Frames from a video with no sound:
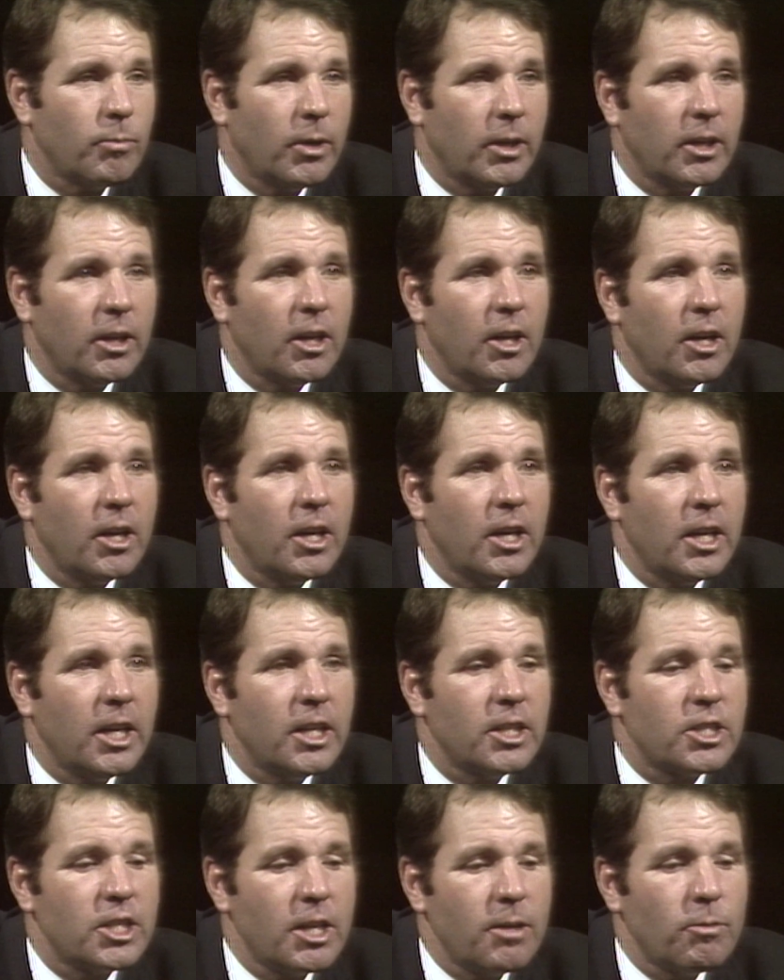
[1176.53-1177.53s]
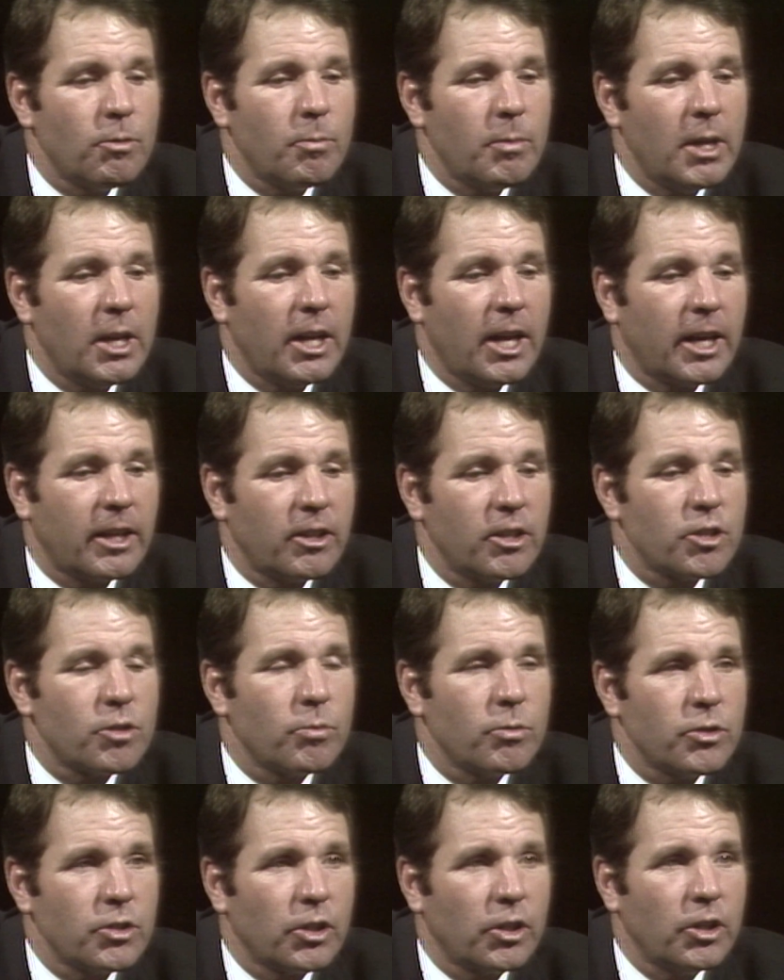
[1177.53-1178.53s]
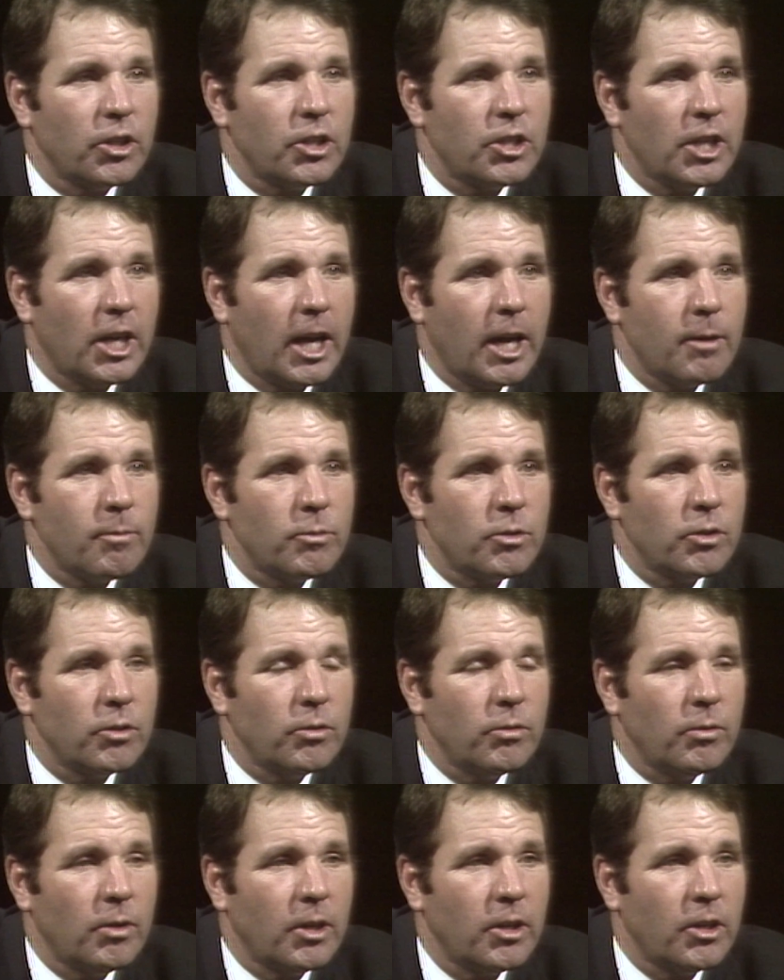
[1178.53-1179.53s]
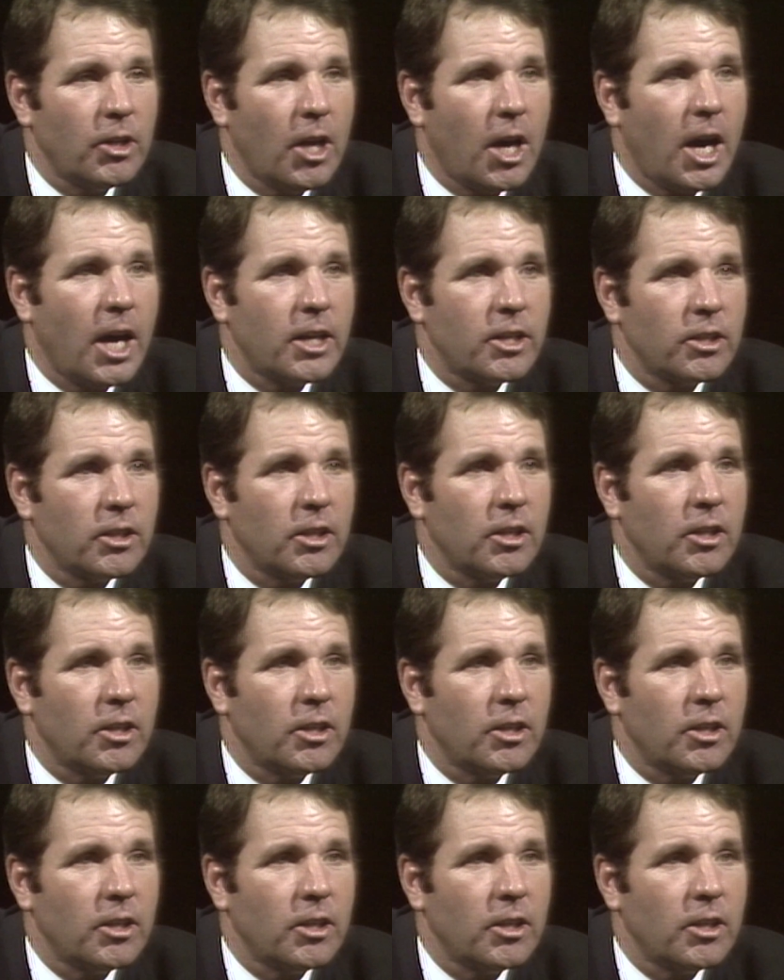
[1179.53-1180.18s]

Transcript: But it seemed to me like this was a good time to uh, not